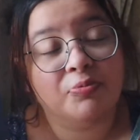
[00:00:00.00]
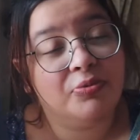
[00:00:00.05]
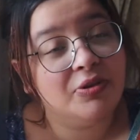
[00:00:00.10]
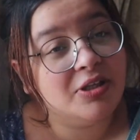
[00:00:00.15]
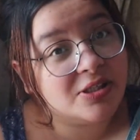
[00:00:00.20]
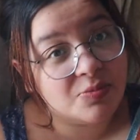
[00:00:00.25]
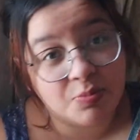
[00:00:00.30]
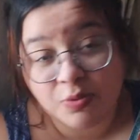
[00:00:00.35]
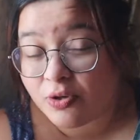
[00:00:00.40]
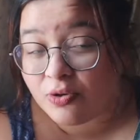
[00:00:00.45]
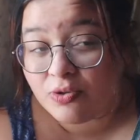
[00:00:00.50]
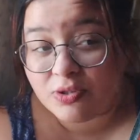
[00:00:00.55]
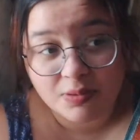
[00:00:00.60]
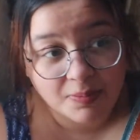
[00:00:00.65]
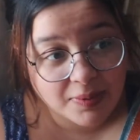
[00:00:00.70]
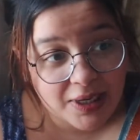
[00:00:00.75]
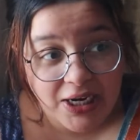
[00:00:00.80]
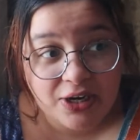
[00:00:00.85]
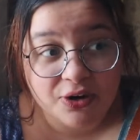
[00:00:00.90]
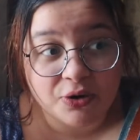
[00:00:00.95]
this book was
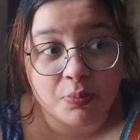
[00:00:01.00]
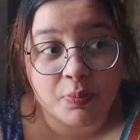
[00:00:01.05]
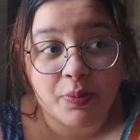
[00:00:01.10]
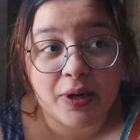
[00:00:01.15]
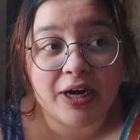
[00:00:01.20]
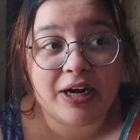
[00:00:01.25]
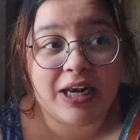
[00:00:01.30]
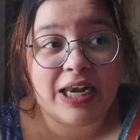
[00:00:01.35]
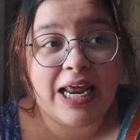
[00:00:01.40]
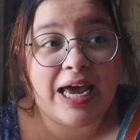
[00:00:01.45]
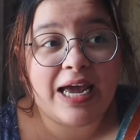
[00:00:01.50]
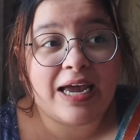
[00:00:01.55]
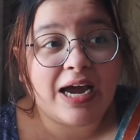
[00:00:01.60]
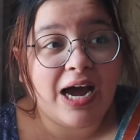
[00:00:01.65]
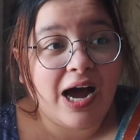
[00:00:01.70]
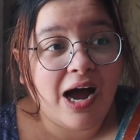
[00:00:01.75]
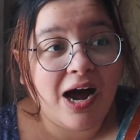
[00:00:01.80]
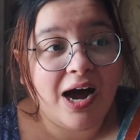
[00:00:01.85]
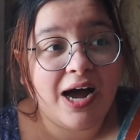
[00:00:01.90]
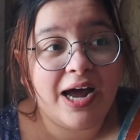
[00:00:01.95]
about. But like
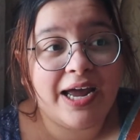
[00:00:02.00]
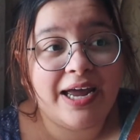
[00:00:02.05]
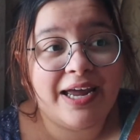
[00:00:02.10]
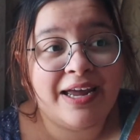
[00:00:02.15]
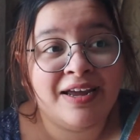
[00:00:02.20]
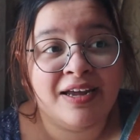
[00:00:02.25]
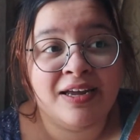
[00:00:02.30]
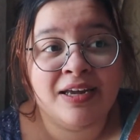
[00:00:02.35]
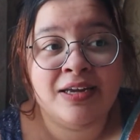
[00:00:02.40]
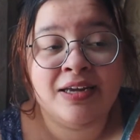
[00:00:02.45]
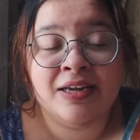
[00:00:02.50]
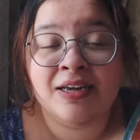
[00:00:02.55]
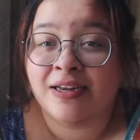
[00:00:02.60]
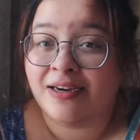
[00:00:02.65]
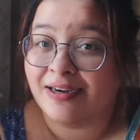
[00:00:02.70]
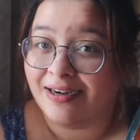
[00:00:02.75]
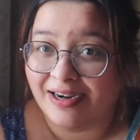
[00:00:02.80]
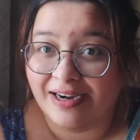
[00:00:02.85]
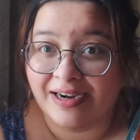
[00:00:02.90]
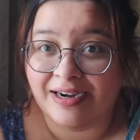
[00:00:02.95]
I
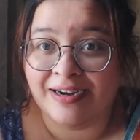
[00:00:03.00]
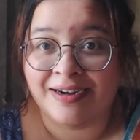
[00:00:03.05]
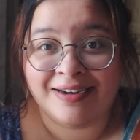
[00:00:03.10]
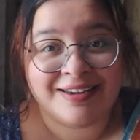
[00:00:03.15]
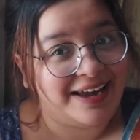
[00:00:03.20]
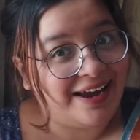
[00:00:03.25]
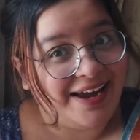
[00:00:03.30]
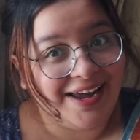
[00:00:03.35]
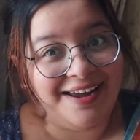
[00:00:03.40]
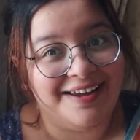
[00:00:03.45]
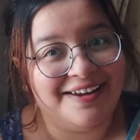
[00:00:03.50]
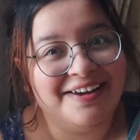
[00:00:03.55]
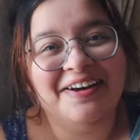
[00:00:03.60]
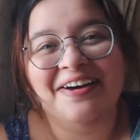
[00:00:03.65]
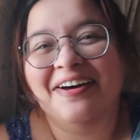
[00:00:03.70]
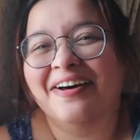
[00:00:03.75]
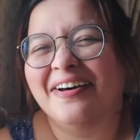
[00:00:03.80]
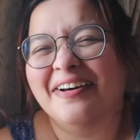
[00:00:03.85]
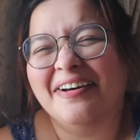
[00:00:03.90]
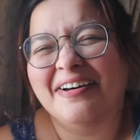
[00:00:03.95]
didn't care.
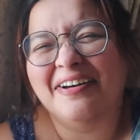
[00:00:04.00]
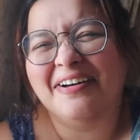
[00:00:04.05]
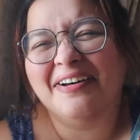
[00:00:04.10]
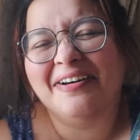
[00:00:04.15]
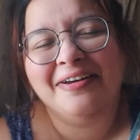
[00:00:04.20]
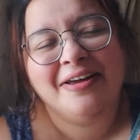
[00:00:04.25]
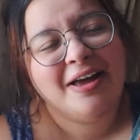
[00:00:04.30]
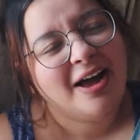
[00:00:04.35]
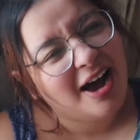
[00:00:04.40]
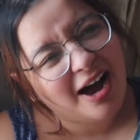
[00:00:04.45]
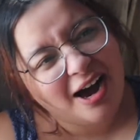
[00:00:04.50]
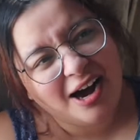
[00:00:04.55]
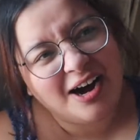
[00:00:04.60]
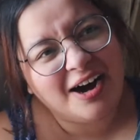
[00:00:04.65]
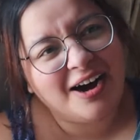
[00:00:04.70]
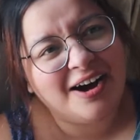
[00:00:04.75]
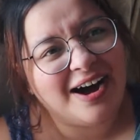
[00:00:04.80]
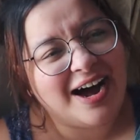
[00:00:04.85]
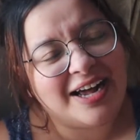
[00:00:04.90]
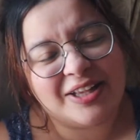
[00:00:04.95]

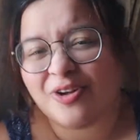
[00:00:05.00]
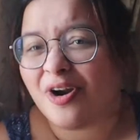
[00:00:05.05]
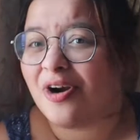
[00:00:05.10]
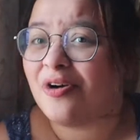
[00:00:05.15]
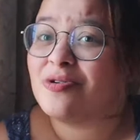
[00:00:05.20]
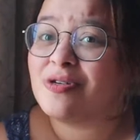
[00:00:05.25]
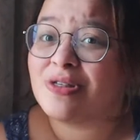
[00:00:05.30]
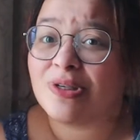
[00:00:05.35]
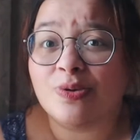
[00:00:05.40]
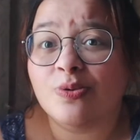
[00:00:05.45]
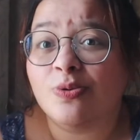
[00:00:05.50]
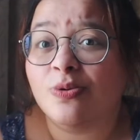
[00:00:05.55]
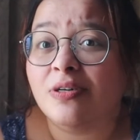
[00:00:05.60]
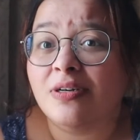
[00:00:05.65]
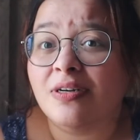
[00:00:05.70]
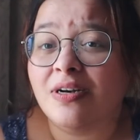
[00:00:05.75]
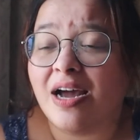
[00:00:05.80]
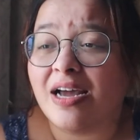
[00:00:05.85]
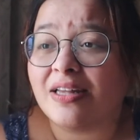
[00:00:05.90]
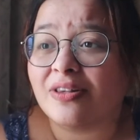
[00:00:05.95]
I thought it was
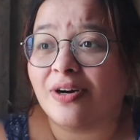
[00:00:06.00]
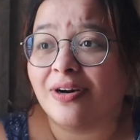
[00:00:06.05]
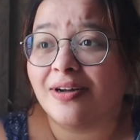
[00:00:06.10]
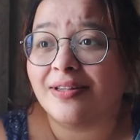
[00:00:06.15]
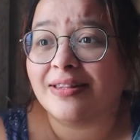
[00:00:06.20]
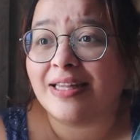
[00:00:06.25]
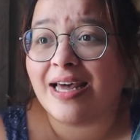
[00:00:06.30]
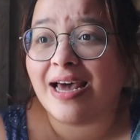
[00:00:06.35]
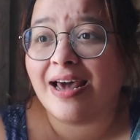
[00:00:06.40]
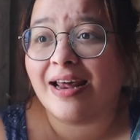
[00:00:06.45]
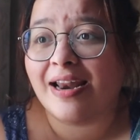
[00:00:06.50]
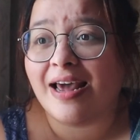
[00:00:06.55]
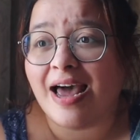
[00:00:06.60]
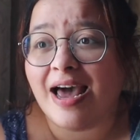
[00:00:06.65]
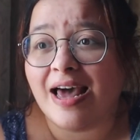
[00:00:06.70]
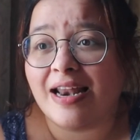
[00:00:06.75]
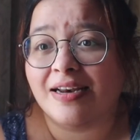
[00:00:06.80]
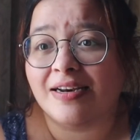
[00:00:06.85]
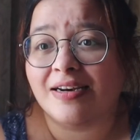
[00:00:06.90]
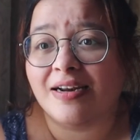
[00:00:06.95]
cool. I thought that
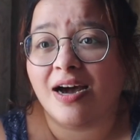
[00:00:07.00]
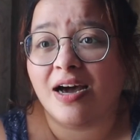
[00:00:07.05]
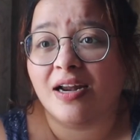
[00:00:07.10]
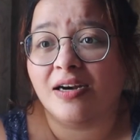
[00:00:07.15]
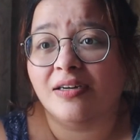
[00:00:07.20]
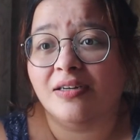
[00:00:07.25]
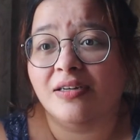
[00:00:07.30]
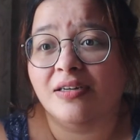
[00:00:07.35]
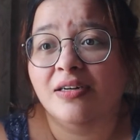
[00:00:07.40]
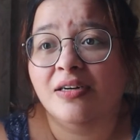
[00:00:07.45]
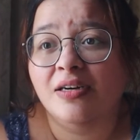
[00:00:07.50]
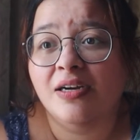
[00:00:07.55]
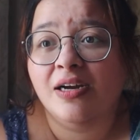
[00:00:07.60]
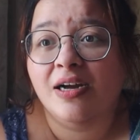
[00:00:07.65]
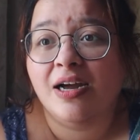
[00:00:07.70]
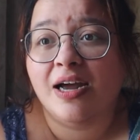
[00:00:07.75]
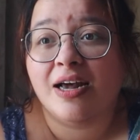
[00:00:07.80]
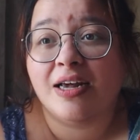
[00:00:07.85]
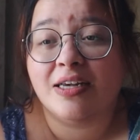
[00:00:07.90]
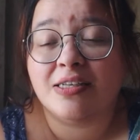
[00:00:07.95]
Alan Garner
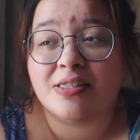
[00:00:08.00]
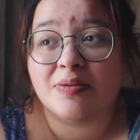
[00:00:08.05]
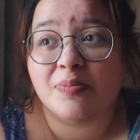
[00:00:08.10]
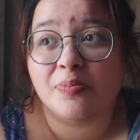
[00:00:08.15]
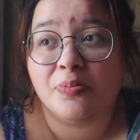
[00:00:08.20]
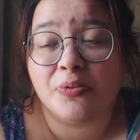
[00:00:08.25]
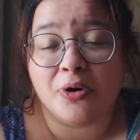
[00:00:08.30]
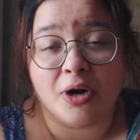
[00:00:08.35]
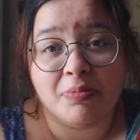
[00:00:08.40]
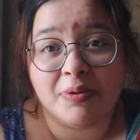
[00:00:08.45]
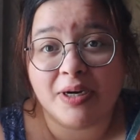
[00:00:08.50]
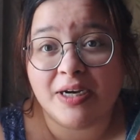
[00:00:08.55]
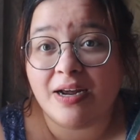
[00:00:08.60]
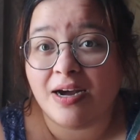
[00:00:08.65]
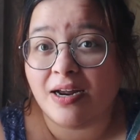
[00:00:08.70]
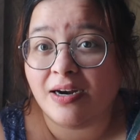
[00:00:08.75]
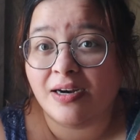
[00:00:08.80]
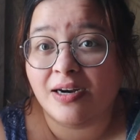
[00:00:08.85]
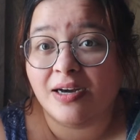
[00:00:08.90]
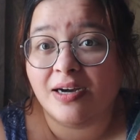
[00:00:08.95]
has probably
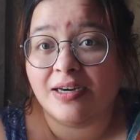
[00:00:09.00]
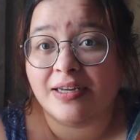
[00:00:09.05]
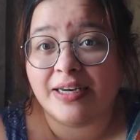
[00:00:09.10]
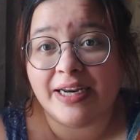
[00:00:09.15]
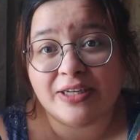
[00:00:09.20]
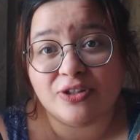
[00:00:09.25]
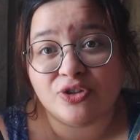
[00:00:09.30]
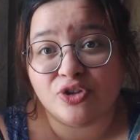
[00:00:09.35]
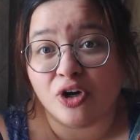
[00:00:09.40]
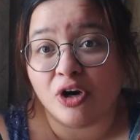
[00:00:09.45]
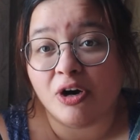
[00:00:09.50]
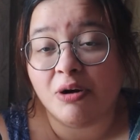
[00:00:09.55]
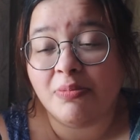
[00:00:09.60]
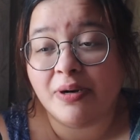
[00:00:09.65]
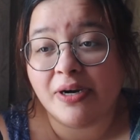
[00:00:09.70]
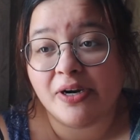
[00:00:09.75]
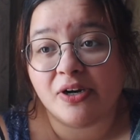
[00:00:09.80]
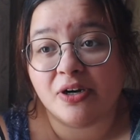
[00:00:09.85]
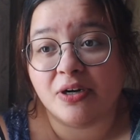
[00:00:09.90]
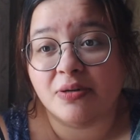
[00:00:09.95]
done a great job
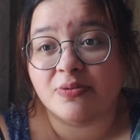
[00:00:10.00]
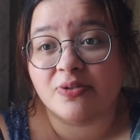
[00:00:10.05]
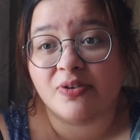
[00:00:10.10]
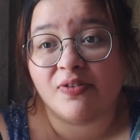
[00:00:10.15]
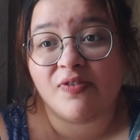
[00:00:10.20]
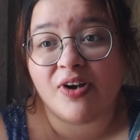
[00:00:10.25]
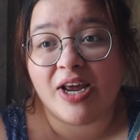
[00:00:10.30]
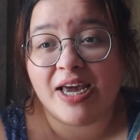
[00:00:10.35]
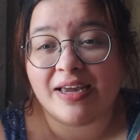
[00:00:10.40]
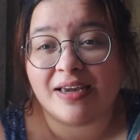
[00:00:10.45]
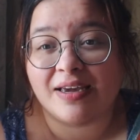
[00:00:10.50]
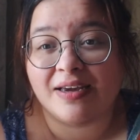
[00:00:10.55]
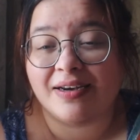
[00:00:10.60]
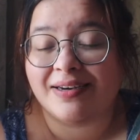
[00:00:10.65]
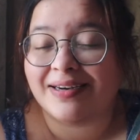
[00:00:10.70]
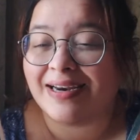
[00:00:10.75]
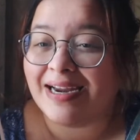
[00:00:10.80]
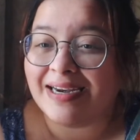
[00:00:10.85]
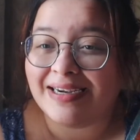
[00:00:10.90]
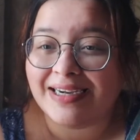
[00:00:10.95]
in terms of like
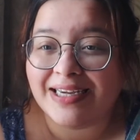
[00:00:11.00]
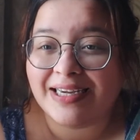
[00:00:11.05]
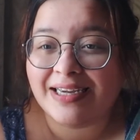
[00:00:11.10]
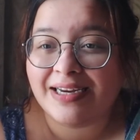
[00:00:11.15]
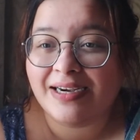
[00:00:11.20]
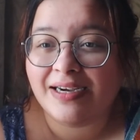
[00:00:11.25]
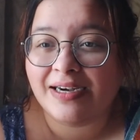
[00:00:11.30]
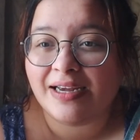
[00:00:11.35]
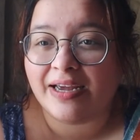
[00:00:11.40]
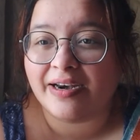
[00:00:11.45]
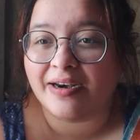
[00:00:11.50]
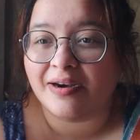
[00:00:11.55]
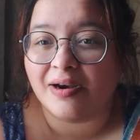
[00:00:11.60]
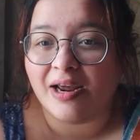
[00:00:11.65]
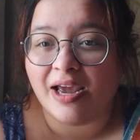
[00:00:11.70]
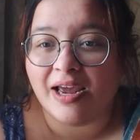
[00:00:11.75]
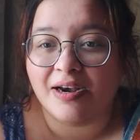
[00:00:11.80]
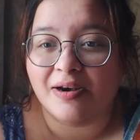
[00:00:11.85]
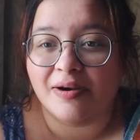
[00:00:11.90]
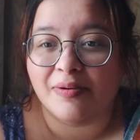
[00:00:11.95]
writing it
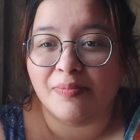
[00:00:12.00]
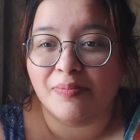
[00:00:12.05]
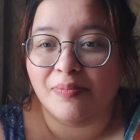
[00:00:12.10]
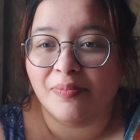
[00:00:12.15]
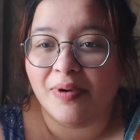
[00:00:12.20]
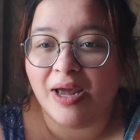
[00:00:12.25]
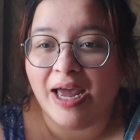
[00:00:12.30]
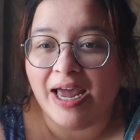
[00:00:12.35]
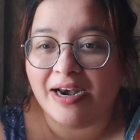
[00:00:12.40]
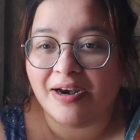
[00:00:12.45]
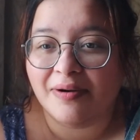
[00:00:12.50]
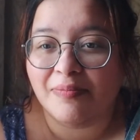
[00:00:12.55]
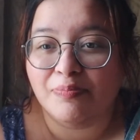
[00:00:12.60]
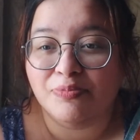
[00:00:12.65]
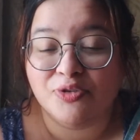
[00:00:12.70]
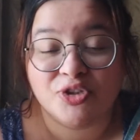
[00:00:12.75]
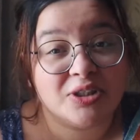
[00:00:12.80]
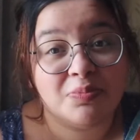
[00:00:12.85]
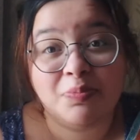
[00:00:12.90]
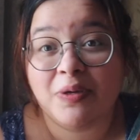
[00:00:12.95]
and
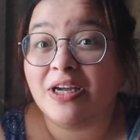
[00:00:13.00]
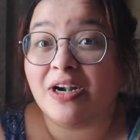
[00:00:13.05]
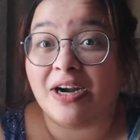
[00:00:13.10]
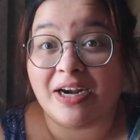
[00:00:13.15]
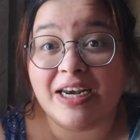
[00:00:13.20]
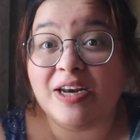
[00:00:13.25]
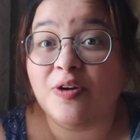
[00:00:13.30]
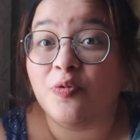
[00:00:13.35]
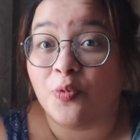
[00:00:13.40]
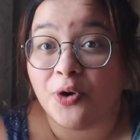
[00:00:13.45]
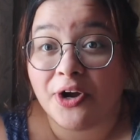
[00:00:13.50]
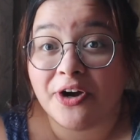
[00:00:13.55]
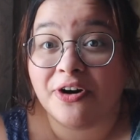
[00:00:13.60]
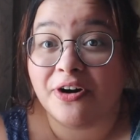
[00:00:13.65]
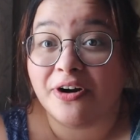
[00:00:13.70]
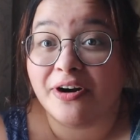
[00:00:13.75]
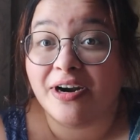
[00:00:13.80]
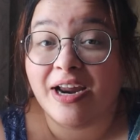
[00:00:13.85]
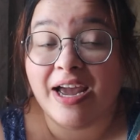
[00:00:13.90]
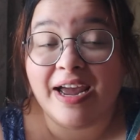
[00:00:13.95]
just being really
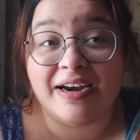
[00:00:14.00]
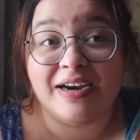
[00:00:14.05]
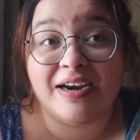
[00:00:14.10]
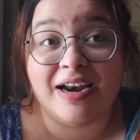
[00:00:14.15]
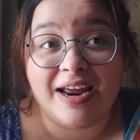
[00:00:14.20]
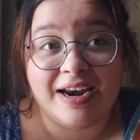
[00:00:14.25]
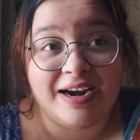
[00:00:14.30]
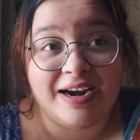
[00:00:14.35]
weird, and